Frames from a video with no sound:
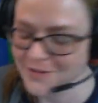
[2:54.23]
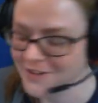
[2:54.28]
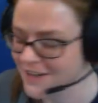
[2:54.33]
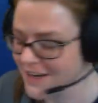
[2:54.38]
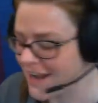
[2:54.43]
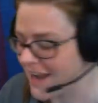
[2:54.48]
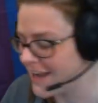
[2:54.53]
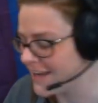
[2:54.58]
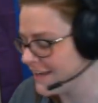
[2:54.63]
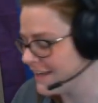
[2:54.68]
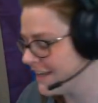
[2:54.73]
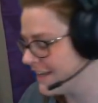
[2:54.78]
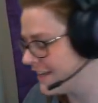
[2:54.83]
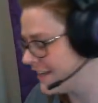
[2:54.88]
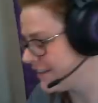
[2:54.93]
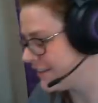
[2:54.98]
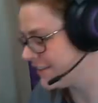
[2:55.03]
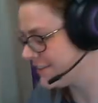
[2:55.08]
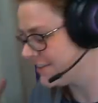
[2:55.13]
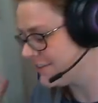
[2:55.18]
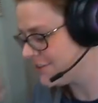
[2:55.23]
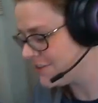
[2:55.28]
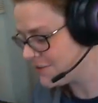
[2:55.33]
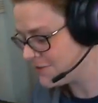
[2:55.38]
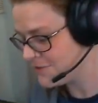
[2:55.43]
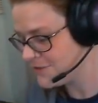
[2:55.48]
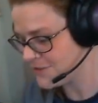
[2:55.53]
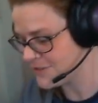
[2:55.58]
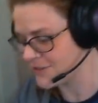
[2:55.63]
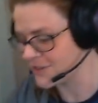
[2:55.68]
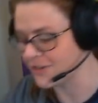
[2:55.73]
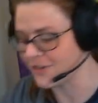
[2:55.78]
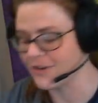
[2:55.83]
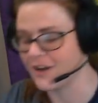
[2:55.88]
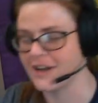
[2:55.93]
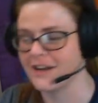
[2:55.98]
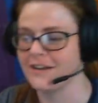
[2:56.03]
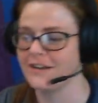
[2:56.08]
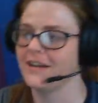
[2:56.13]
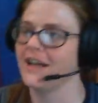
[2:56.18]
that I used
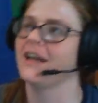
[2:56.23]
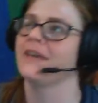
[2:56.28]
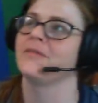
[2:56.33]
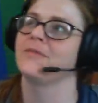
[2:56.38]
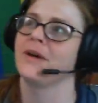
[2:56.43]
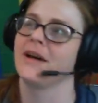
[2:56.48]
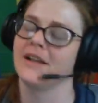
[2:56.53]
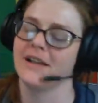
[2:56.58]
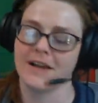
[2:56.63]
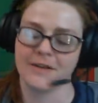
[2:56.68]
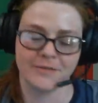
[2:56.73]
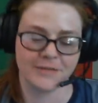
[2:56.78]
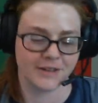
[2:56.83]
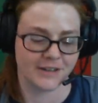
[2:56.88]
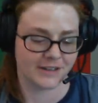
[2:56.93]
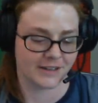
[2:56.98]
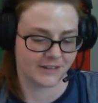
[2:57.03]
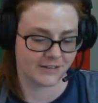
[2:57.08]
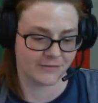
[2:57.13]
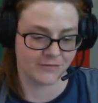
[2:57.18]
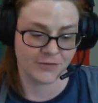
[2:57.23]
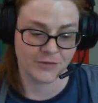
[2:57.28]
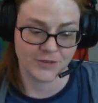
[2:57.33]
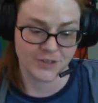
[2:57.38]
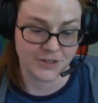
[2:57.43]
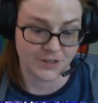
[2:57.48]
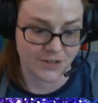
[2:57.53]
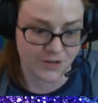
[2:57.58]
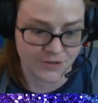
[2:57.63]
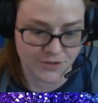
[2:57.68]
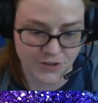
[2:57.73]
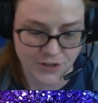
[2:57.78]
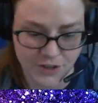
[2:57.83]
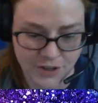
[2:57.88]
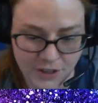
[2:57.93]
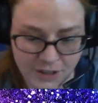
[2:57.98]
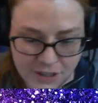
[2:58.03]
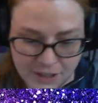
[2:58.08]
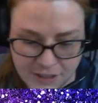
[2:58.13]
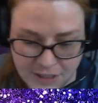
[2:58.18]
to, well, I'm full
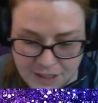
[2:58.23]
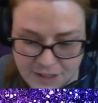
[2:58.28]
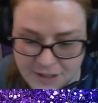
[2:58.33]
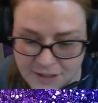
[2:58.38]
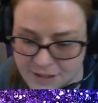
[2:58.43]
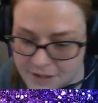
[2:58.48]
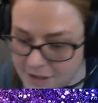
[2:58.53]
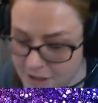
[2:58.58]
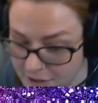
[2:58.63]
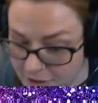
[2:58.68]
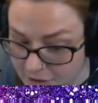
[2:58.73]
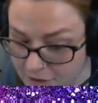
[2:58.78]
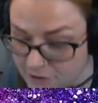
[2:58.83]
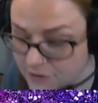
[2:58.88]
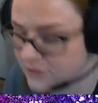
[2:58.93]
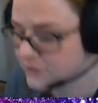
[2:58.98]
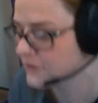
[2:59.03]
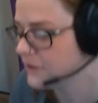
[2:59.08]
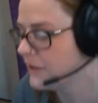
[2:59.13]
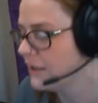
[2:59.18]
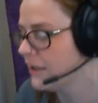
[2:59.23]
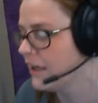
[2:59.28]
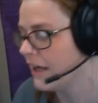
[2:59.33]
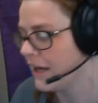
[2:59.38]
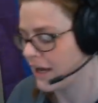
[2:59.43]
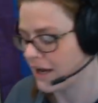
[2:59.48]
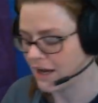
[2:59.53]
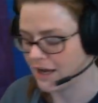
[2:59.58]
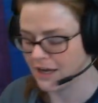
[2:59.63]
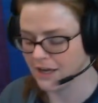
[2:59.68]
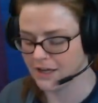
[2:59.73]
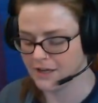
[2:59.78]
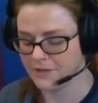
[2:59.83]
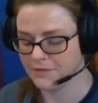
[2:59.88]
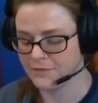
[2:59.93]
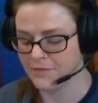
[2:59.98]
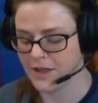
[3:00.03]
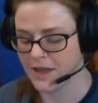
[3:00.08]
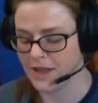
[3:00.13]
disclosure, still am